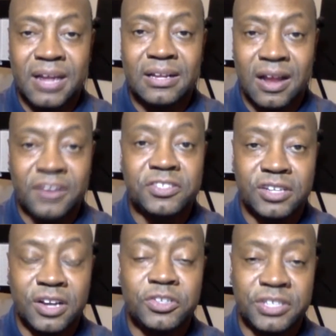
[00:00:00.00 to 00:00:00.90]
our
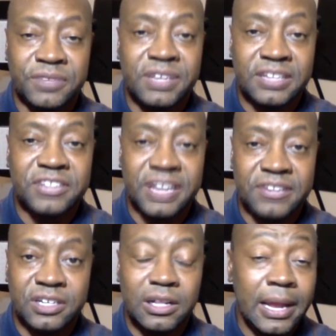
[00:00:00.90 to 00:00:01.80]
shifting and changing
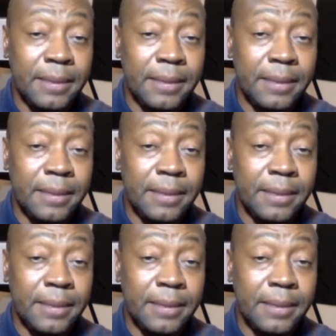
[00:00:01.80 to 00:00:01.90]
climate.